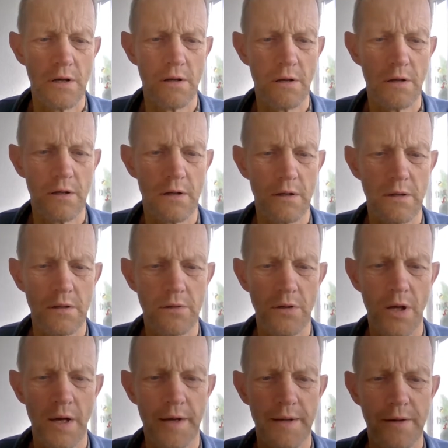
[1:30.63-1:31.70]

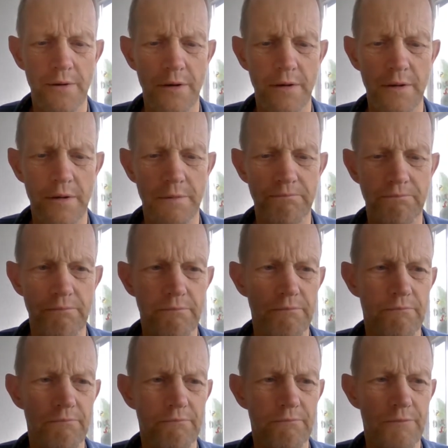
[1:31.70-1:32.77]
like a
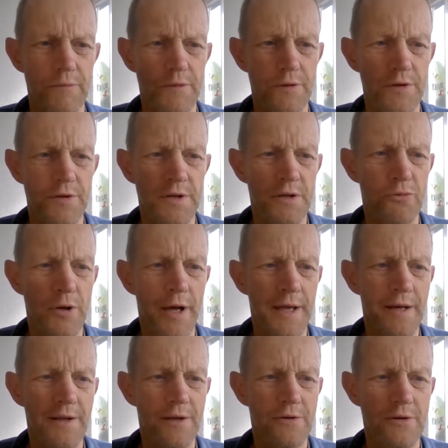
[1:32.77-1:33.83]

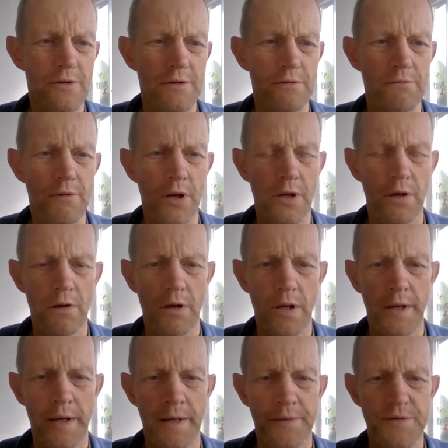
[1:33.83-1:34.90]
degraded
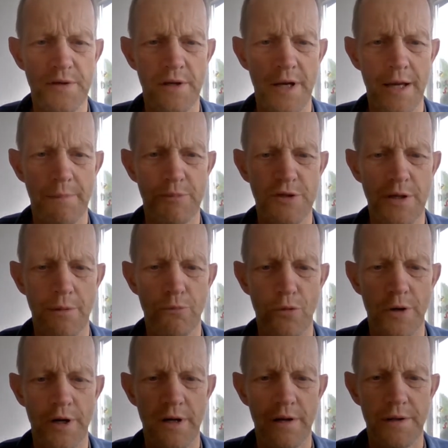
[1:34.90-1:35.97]
landscape
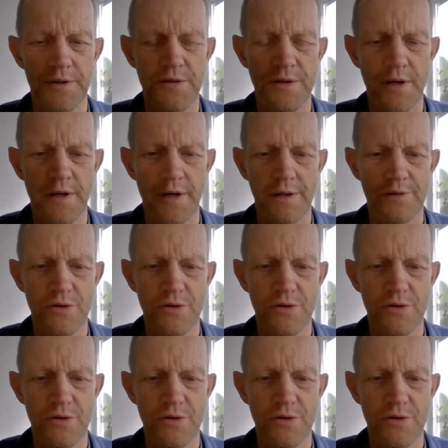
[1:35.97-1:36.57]
somewhere, let's say.